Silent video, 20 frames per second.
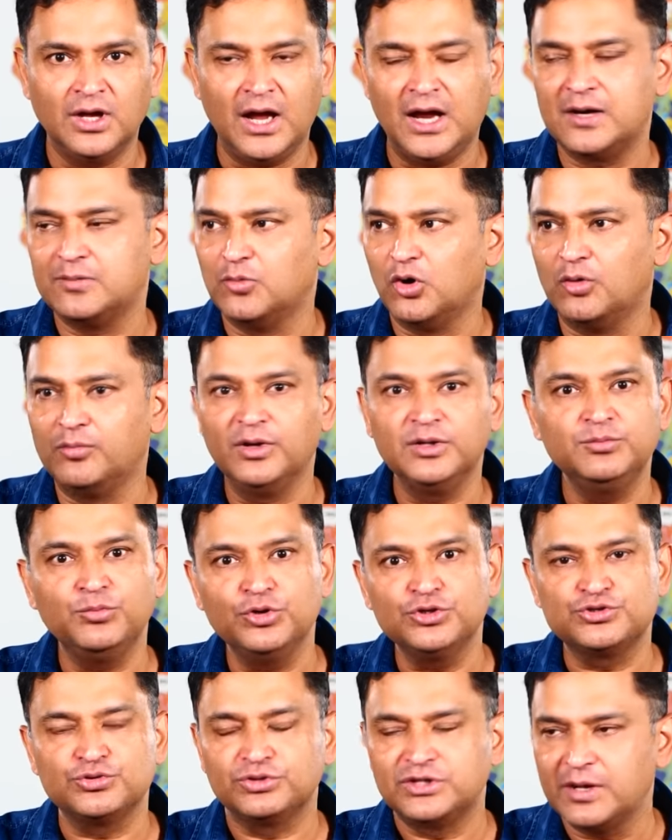and Mohammed
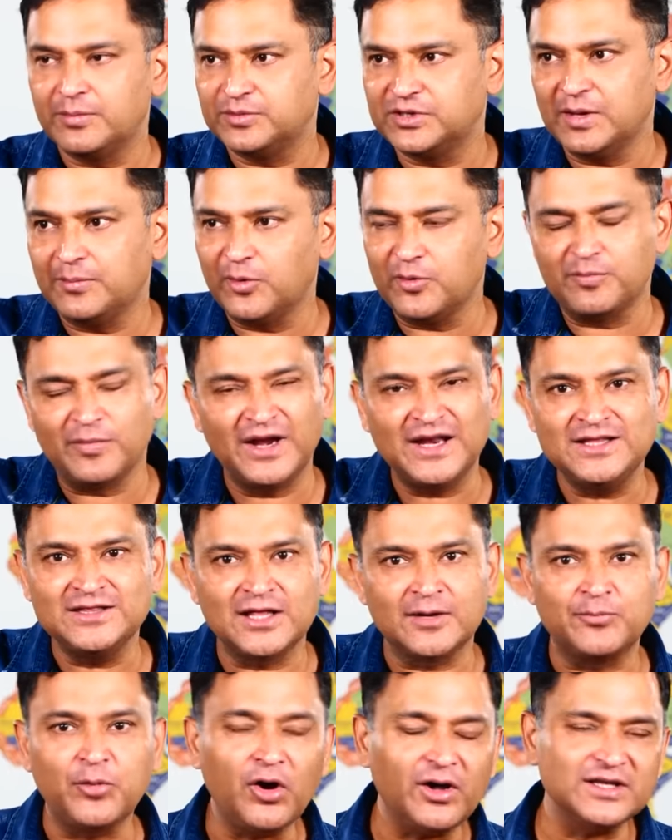Muizu. They put money in
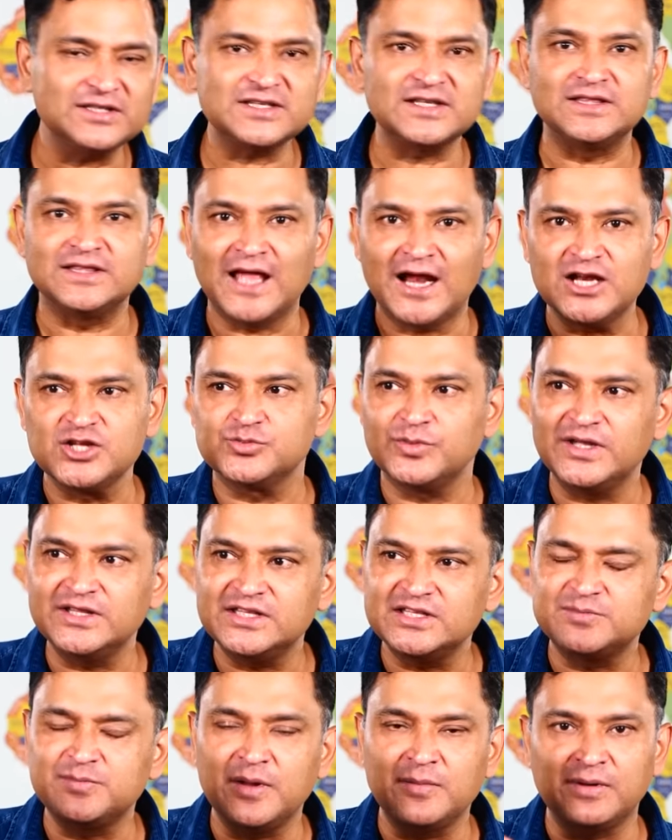their pockets, and that is why
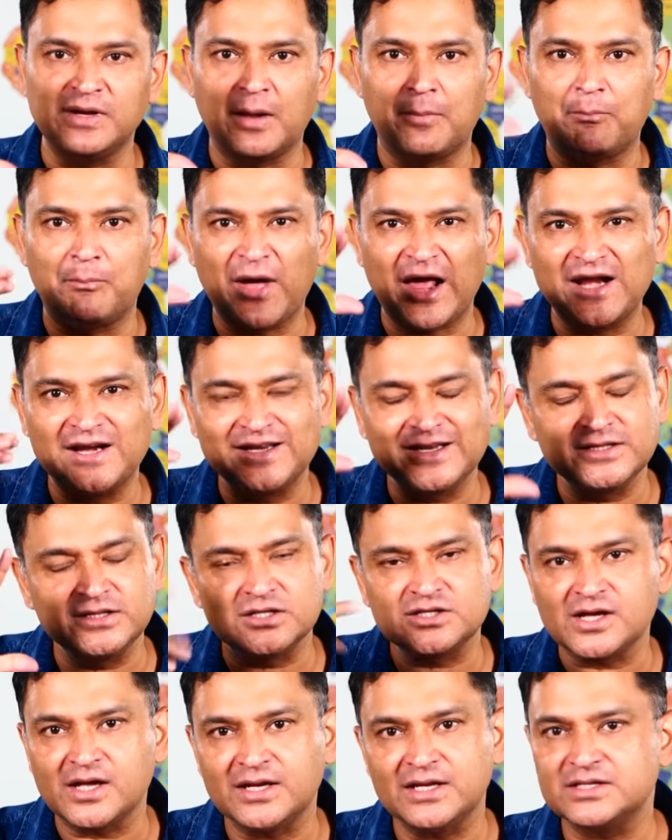these people are parroting
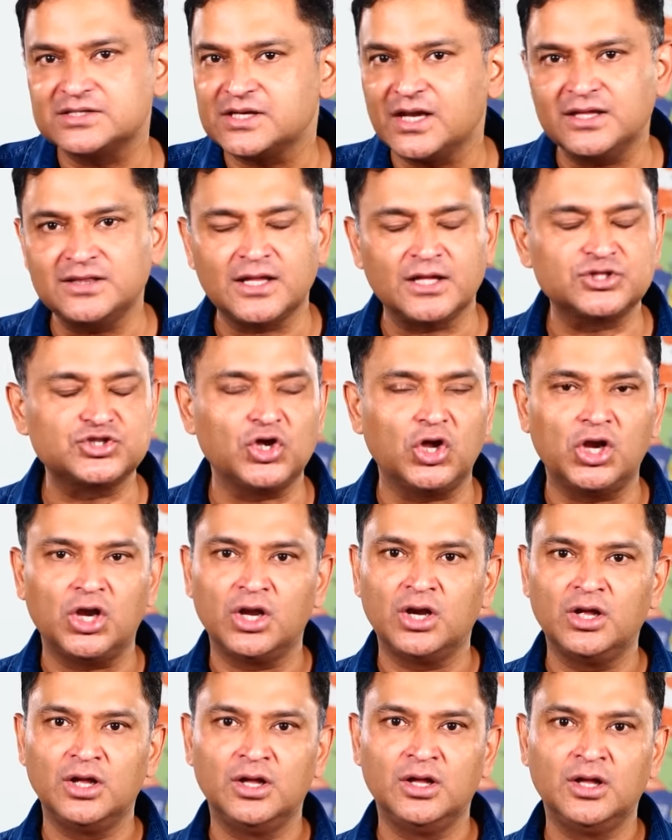the Chinese line. That's all.
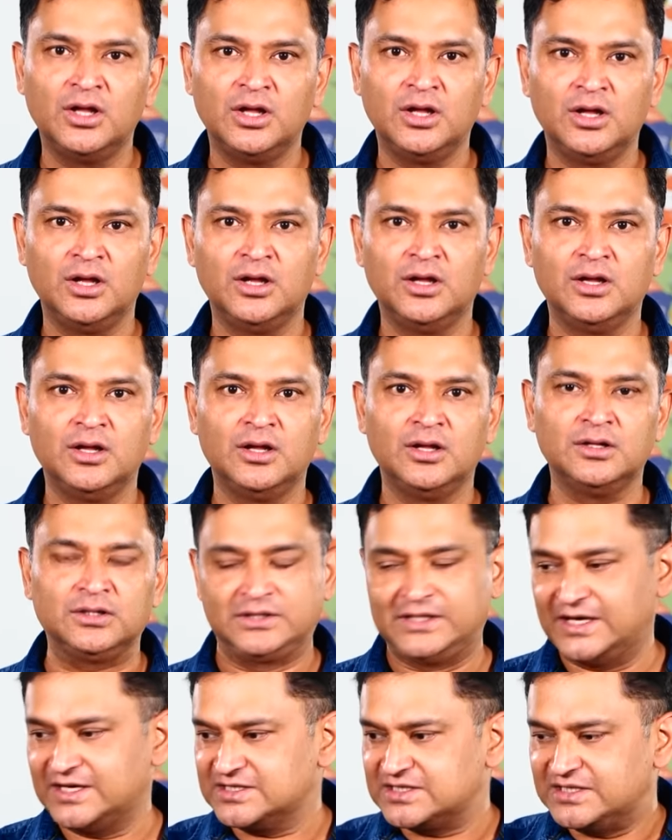
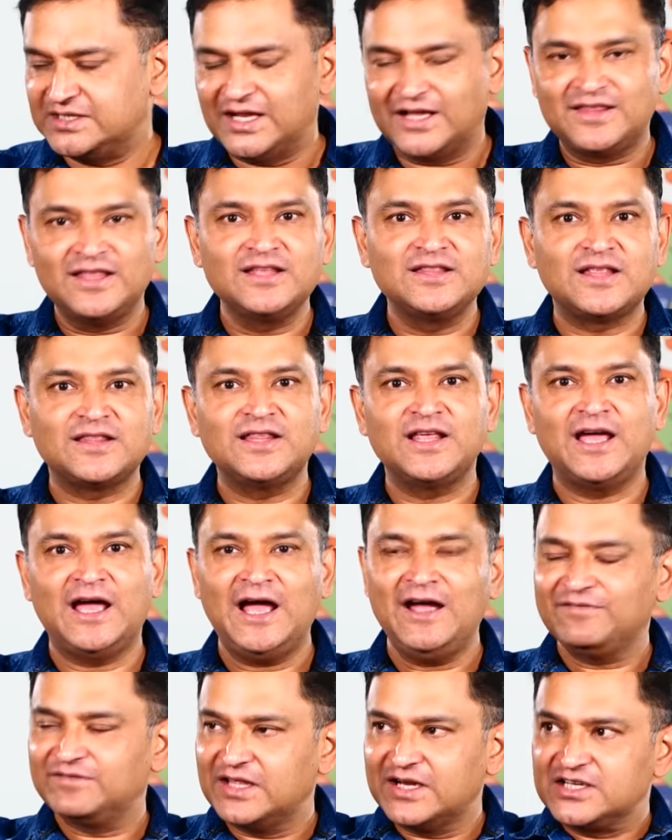There is nothing that they
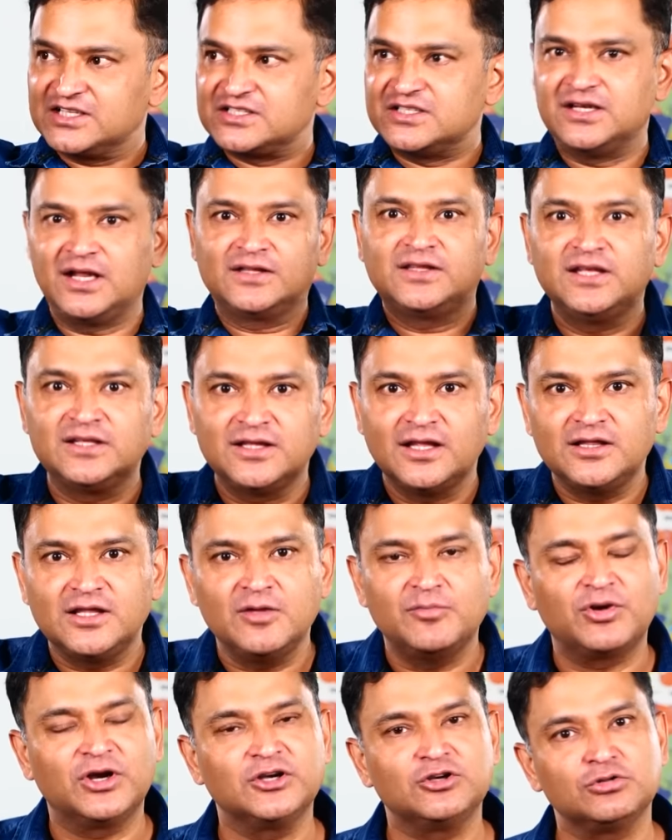have. There is nothing that
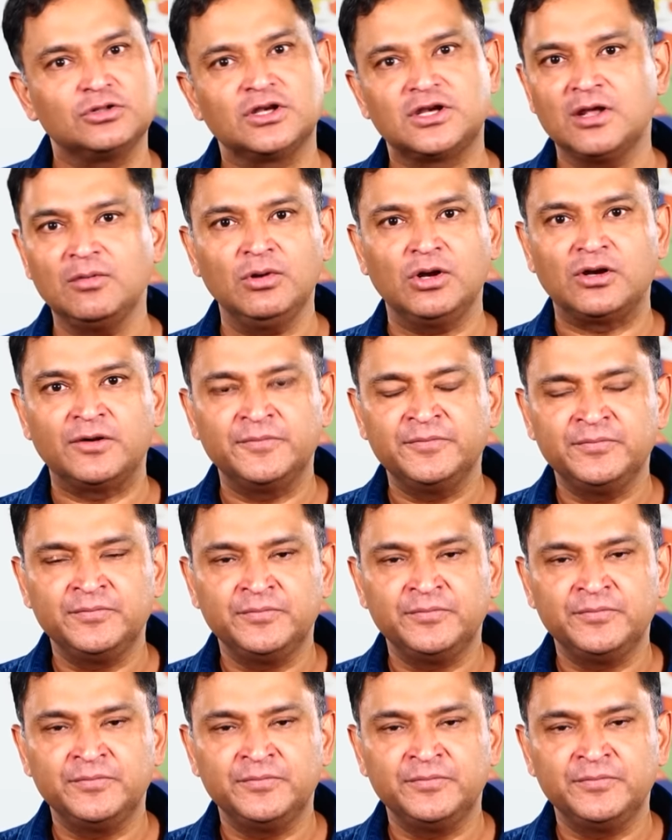they bring to the table.